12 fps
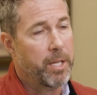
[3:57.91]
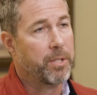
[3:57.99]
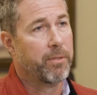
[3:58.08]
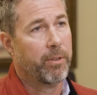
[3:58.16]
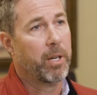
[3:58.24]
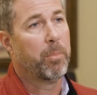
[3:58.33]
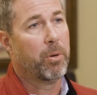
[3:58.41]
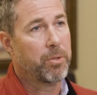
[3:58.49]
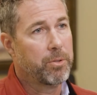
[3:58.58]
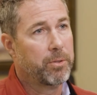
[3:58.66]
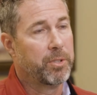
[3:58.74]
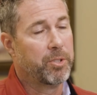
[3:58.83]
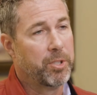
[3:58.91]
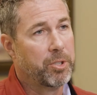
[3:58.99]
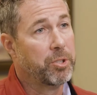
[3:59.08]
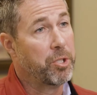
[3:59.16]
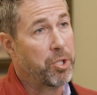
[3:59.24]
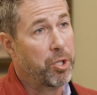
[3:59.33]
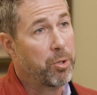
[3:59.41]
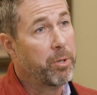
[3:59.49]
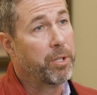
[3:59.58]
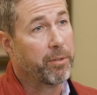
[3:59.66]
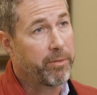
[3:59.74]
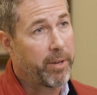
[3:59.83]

It's a very personal decision to you and your